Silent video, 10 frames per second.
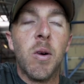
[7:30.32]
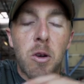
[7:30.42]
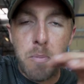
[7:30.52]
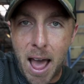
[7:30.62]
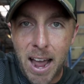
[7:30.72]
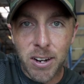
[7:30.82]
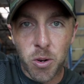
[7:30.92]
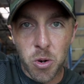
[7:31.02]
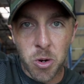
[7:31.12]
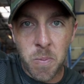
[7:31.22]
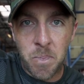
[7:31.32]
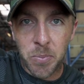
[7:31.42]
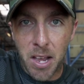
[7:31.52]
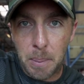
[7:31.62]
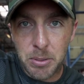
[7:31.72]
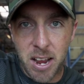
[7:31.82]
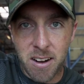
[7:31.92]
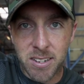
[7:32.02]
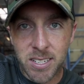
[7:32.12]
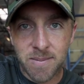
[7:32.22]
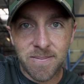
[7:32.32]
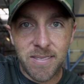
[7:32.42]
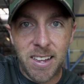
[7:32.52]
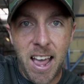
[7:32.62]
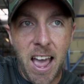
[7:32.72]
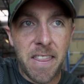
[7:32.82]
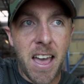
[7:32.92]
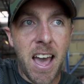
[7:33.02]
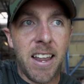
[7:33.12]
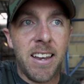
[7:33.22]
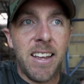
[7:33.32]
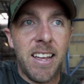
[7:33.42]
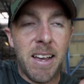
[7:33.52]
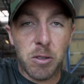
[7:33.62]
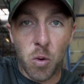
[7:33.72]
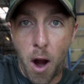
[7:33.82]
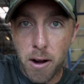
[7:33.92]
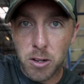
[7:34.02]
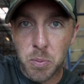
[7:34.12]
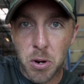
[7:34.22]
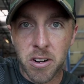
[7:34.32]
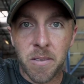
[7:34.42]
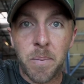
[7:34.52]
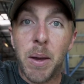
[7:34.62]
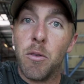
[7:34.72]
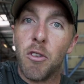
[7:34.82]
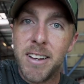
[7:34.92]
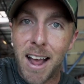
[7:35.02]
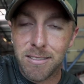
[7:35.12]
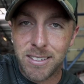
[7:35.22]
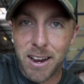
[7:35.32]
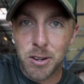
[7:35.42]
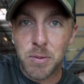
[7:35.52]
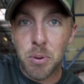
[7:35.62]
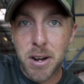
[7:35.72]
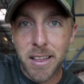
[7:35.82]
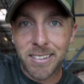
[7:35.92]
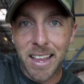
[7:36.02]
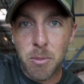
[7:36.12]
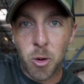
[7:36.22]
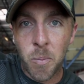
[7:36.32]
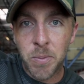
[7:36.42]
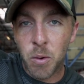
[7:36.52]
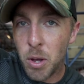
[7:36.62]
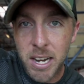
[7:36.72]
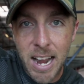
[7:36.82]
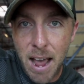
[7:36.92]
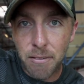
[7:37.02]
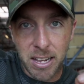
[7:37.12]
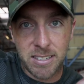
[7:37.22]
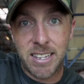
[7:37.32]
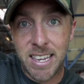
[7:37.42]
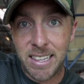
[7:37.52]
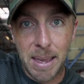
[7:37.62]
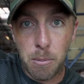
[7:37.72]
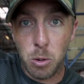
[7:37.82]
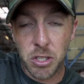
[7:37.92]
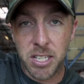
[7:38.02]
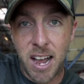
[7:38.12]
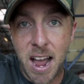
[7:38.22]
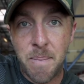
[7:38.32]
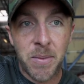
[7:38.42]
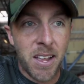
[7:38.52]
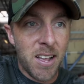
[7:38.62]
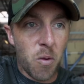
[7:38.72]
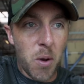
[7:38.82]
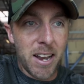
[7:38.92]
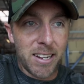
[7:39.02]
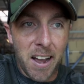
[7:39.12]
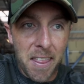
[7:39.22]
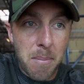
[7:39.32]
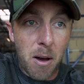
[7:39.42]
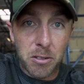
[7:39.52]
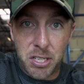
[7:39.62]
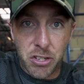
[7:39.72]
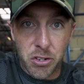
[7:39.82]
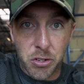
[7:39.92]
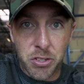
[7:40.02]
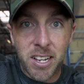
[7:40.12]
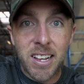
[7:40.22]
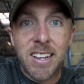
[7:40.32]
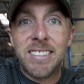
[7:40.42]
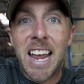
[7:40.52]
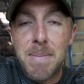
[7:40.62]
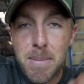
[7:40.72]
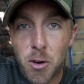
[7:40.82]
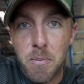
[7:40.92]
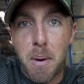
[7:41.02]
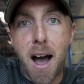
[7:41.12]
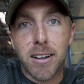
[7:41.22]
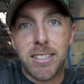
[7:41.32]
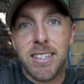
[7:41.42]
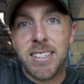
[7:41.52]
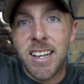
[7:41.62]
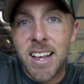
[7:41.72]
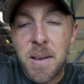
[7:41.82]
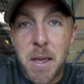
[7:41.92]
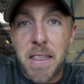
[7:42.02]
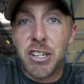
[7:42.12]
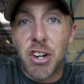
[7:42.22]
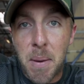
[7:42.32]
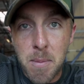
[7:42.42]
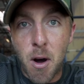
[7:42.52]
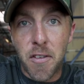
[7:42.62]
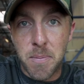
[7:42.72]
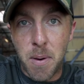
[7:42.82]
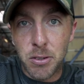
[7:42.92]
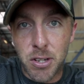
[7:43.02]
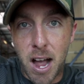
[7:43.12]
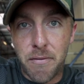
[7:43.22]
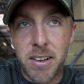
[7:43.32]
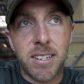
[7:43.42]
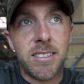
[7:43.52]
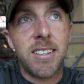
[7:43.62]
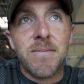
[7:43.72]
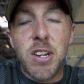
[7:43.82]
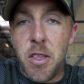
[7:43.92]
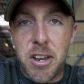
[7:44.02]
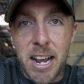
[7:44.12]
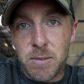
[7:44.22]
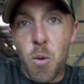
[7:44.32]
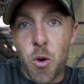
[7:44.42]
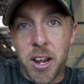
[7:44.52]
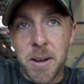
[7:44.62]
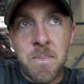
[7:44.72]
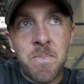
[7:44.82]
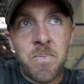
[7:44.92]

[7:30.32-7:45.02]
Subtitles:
would pack an order upstairs. And then it was a wireless printer. They would run downstairs, print out the label. We didn't have like sticky labels at the time. We had to cut them out with scissors, tape them on the boxes, and then drop them off at the post office, the next morning.